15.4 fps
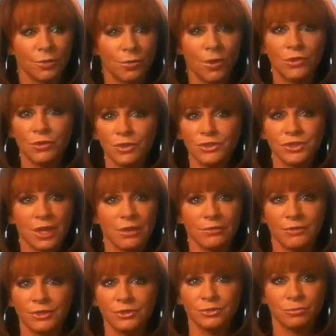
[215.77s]
whether it's
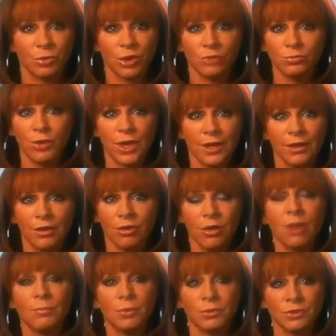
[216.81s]
television, Broadway,
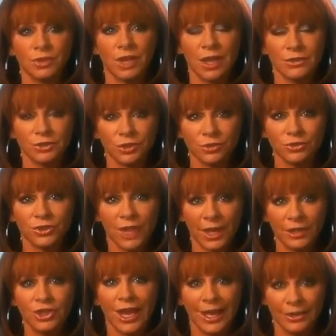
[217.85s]
or up on the concert stage.